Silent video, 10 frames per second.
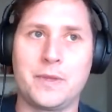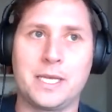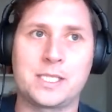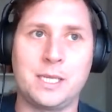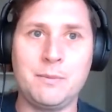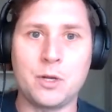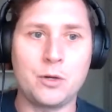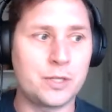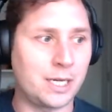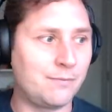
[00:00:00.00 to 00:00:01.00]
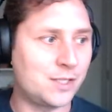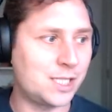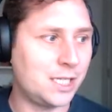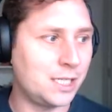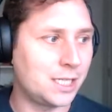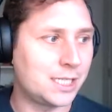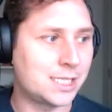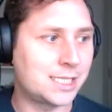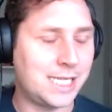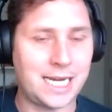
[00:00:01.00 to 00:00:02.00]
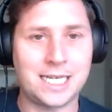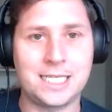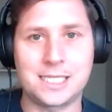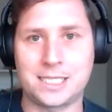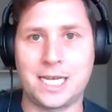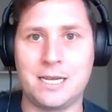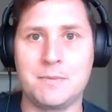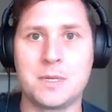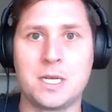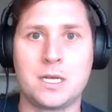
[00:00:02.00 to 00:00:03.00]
some node that I'm visiting is exactly the same